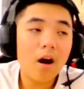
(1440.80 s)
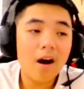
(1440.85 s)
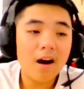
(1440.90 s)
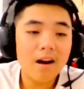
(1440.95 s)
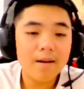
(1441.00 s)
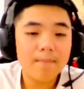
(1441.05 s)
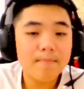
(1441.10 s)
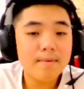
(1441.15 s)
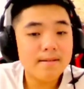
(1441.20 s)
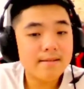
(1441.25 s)

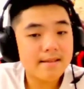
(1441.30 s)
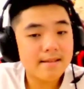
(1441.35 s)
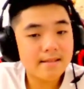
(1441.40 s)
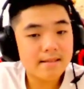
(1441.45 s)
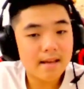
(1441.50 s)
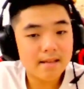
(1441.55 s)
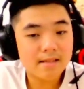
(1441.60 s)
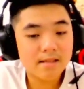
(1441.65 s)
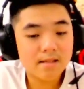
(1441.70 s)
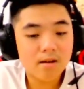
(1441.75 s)
or the British
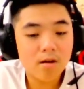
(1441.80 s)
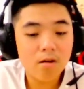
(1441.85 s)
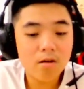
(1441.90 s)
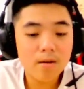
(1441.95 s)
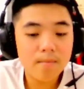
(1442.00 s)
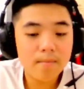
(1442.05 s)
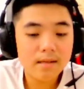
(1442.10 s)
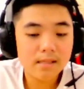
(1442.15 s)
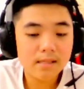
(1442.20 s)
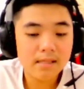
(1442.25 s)

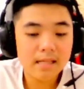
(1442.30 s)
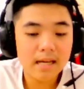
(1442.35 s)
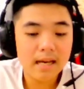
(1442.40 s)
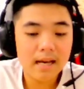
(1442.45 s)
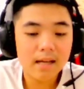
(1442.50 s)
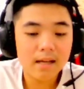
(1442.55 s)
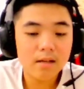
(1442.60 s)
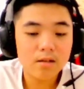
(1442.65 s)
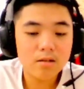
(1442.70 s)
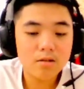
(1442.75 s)
economists
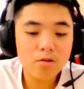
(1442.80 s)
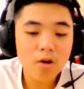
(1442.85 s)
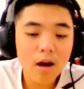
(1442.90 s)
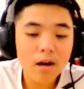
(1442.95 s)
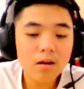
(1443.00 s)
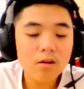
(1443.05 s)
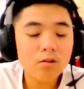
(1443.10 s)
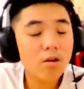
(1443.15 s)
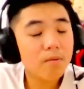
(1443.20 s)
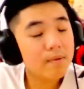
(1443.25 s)
say
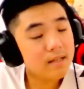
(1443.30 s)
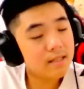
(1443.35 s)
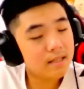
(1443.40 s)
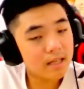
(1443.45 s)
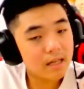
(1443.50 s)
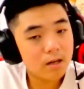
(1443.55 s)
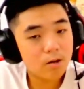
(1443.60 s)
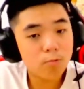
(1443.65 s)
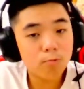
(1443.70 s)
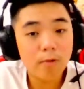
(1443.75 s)
John
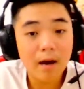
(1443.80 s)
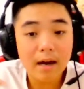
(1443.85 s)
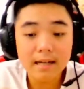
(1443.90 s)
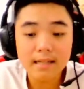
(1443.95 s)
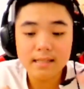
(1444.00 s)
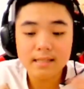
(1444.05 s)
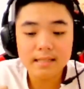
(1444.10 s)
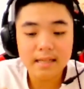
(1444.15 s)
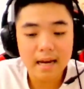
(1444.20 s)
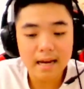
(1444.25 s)
Robinson
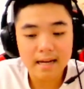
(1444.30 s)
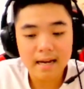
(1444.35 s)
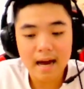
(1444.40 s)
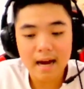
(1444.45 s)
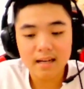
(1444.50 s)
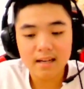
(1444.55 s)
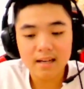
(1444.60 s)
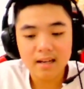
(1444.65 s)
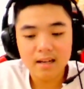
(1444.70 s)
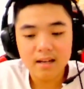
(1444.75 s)
once said
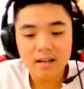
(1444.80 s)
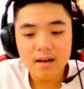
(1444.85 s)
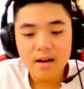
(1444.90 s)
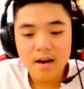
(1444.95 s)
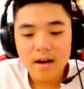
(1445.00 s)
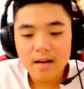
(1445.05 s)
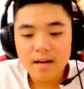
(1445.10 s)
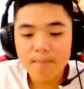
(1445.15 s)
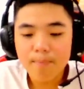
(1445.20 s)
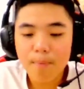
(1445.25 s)
that
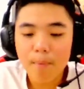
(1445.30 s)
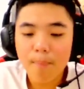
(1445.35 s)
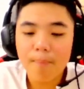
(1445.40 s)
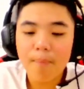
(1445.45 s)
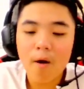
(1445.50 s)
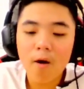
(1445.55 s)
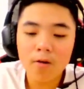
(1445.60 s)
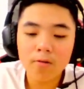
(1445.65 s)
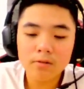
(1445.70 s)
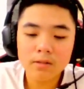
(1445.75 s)
the
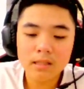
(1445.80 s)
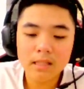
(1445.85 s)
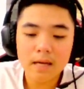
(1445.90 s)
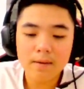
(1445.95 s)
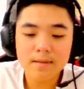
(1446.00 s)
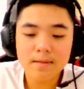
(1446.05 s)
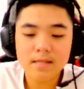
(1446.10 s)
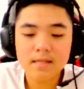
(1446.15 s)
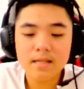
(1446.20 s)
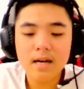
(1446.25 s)
purpose
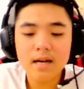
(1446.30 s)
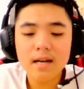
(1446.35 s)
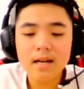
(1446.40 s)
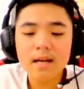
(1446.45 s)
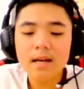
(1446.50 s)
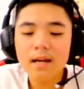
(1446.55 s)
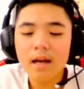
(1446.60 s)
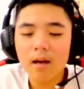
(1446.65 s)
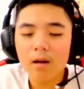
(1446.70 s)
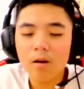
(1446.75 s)
of
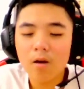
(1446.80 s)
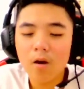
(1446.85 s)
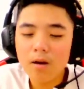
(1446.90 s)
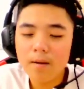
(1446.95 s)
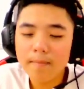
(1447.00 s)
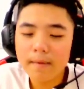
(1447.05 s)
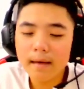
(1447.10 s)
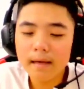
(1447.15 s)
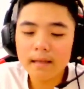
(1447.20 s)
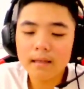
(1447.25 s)
studying
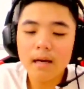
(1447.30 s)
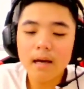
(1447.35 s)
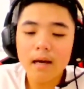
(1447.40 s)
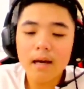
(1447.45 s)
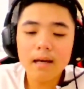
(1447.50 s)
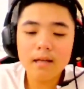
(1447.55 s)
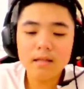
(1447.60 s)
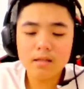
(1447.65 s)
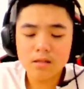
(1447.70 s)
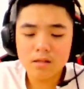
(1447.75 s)
economics
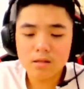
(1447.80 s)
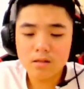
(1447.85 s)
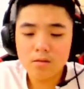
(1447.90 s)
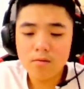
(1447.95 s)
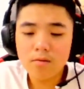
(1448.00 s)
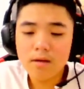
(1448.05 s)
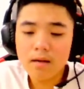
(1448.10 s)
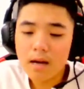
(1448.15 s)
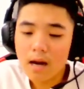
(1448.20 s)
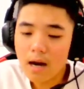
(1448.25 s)
is to
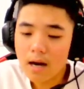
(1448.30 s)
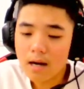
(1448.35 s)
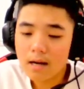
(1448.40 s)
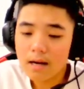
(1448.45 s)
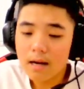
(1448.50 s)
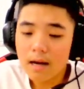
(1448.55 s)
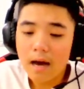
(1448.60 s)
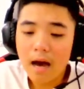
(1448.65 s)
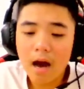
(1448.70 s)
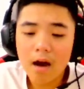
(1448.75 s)
learn
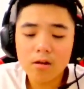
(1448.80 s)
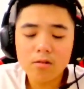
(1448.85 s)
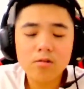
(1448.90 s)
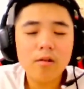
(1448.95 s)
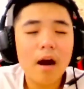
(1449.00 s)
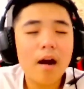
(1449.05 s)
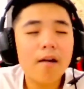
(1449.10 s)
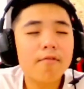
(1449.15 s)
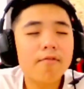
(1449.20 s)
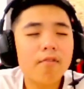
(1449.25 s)
how
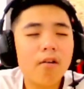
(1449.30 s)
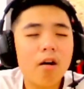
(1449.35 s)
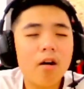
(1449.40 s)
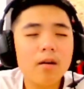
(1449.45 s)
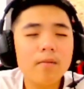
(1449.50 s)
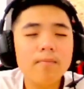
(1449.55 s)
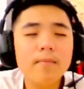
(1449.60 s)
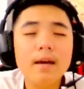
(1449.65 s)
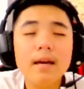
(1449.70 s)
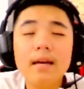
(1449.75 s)
to
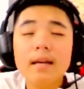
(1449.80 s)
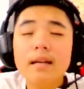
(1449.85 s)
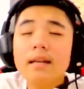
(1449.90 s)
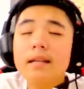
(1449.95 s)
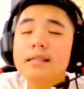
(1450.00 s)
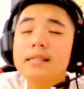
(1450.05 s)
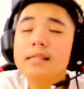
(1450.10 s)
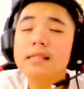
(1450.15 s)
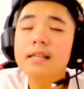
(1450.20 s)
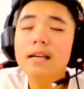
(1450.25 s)
avoid being
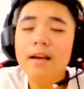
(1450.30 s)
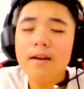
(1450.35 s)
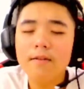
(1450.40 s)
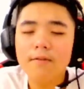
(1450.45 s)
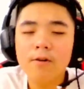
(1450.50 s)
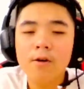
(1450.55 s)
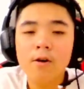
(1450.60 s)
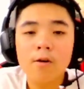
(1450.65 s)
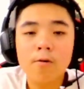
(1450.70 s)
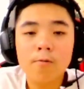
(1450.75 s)

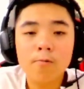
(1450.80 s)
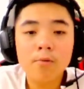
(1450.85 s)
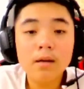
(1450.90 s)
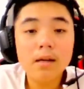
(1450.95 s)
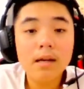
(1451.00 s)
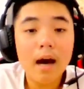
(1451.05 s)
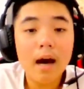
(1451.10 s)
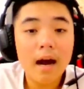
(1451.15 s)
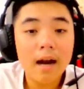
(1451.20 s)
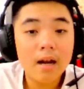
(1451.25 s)
deceived
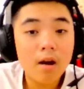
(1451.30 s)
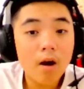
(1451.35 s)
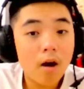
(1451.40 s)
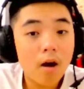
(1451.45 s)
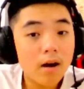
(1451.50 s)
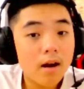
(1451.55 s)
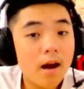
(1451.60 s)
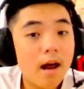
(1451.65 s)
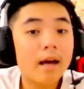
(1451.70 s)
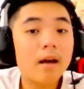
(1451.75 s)
with
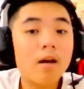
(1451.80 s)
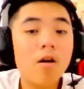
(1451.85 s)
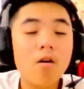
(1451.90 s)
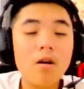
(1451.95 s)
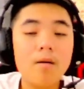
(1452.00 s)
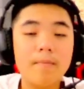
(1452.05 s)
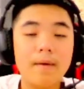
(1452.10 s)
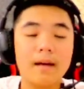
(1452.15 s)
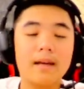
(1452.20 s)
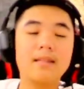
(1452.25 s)
another
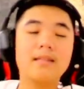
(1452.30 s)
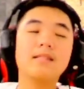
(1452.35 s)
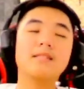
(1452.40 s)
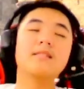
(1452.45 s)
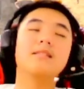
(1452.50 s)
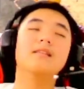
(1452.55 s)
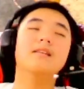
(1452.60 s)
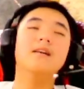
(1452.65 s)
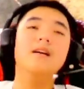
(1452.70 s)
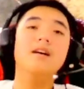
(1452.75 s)
economics.
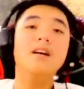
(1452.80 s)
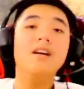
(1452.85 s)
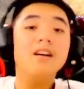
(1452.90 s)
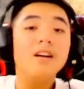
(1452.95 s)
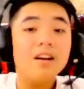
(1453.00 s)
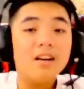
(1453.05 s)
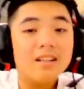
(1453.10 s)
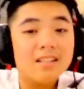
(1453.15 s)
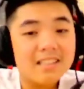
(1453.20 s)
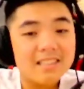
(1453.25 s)

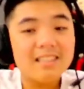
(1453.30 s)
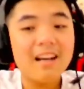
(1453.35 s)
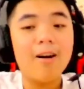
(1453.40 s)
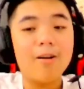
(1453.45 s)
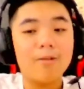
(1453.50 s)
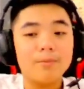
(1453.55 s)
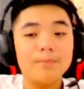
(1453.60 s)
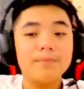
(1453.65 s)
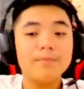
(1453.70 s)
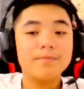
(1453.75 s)

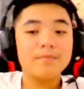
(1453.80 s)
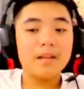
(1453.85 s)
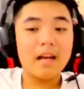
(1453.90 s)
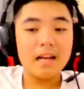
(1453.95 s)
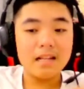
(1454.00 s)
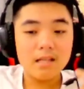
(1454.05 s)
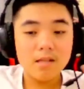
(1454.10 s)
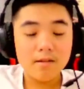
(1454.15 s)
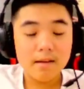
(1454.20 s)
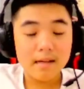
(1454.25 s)
So,
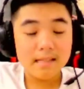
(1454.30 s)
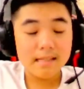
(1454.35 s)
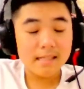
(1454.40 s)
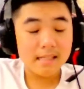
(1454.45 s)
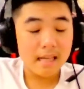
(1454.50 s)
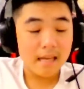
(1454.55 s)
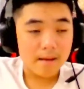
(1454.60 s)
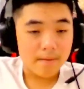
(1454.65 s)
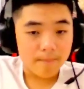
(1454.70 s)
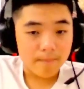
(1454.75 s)
as you can
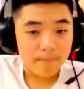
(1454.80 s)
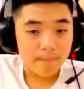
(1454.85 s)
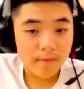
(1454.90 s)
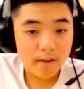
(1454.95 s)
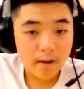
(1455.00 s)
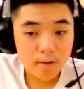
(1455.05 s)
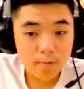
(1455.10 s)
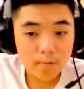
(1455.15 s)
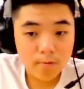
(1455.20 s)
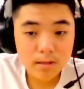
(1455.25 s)
see,
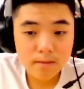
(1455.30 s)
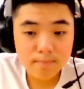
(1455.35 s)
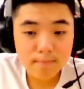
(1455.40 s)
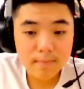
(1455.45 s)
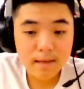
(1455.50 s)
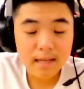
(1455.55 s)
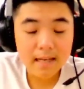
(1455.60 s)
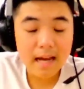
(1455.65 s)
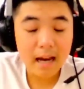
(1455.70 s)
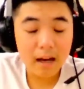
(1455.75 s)
which
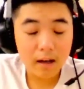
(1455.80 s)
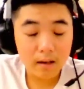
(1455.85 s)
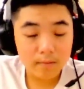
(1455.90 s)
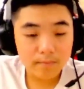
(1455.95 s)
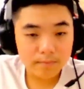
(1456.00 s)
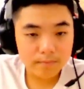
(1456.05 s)
means that